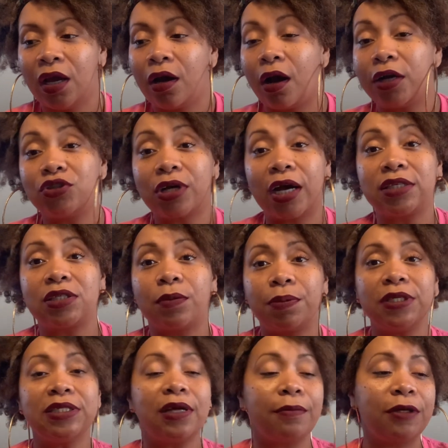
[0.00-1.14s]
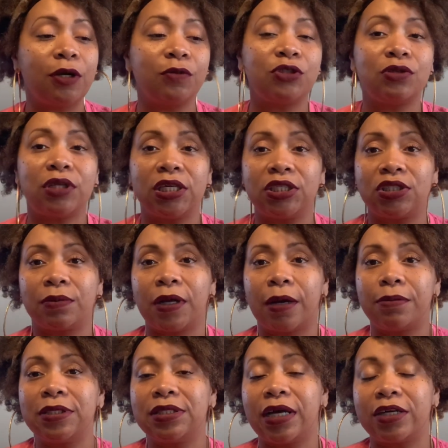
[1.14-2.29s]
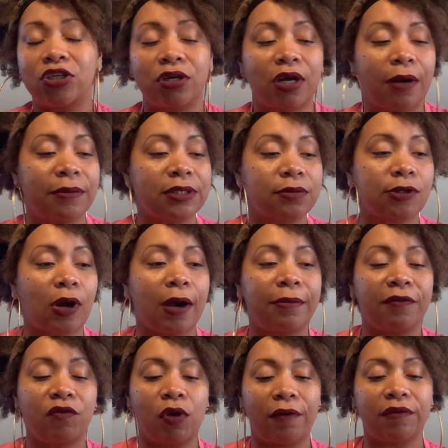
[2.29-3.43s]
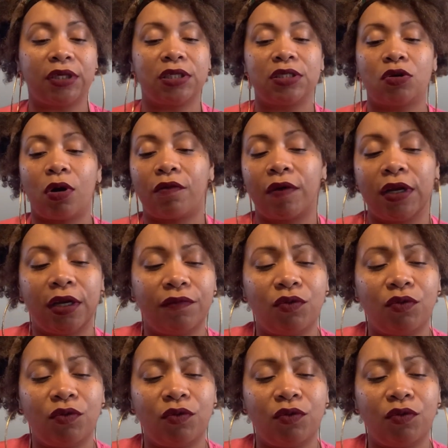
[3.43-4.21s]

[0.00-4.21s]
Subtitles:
All right, you guys, so please let me know what you think, Gemini. Please like, share, comment, subscribe if you haven't done so already.